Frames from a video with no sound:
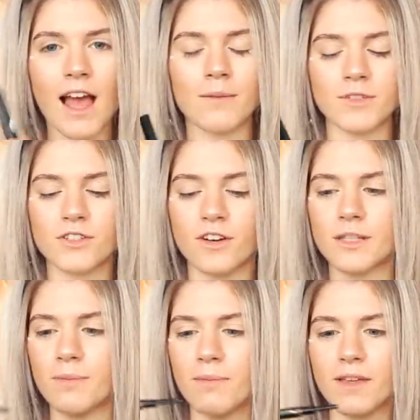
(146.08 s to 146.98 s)
I'm just going
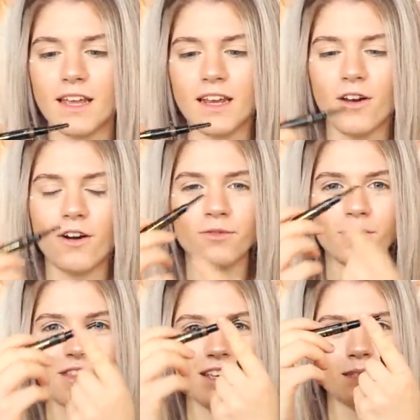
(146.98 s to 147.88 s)
to be beginning off
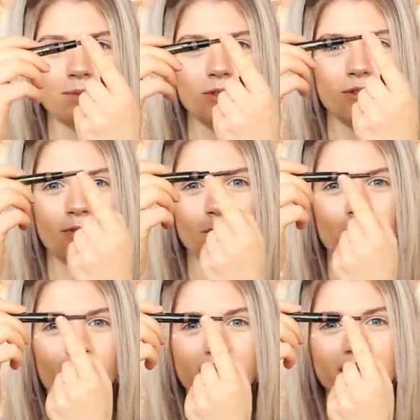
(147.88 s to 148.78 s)
with this beautiful
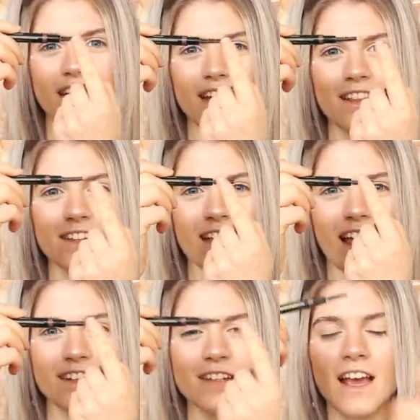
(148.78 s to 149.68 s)
brush here, this
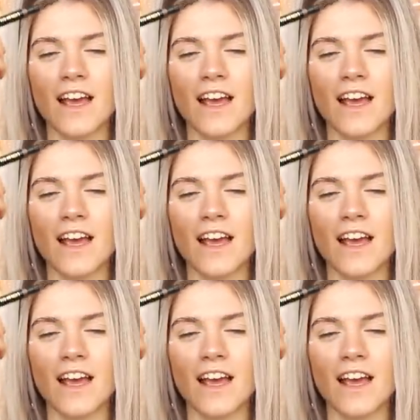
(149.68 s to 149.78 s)
end.